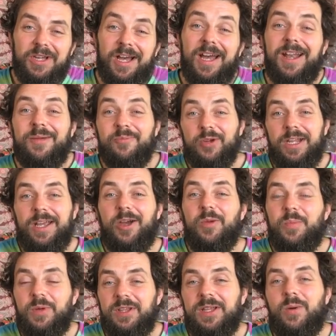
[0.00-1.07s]
and I'm really
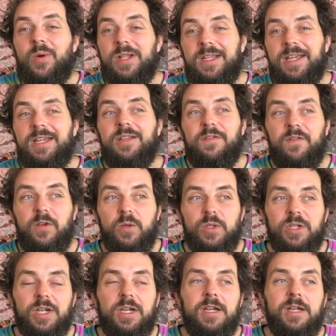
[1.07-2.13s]
hoping that one day in the
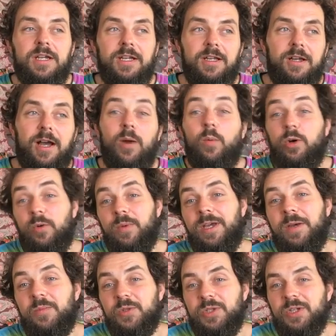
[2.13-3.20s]
future I will be
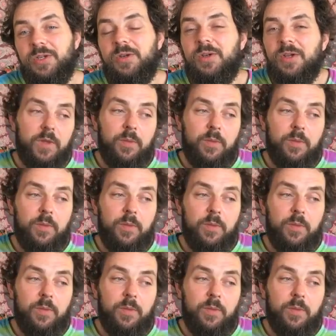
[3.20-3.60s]
able to.